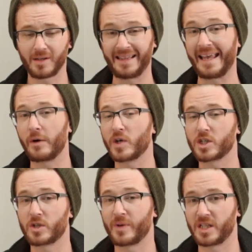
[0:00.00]

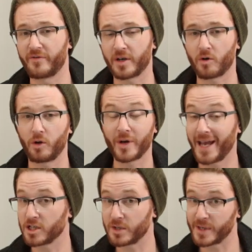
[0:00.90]
language-specific or
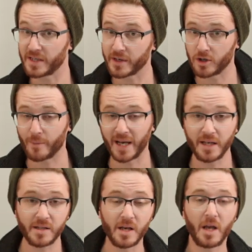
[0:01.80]
location-specific
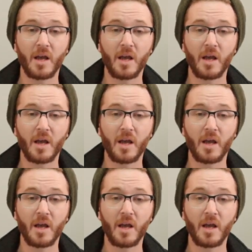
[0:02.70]
domains,